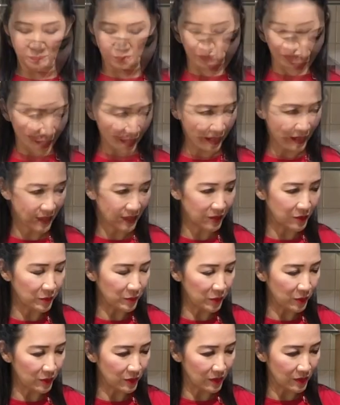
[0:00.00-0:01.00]
Okay, let's
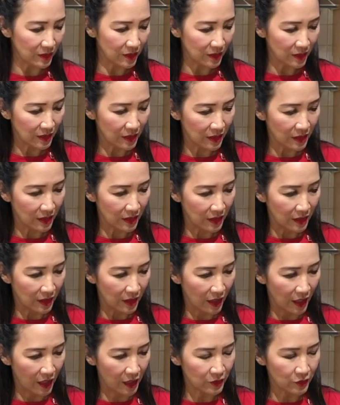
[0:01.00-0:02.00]
put
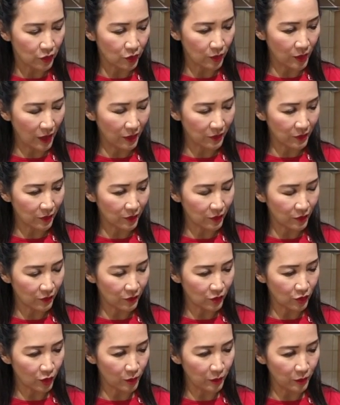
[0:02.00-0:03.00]
our 2 ounces of
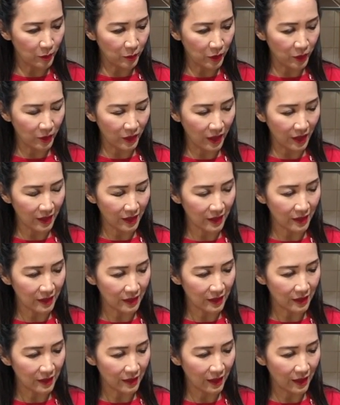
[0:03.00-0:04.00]
strawberry puree
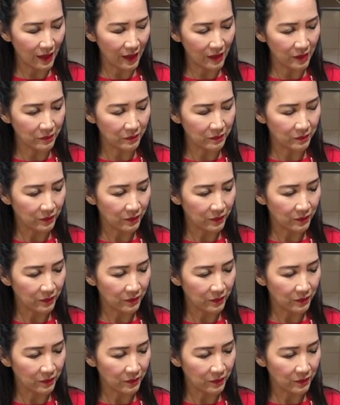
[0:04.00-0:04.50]
there.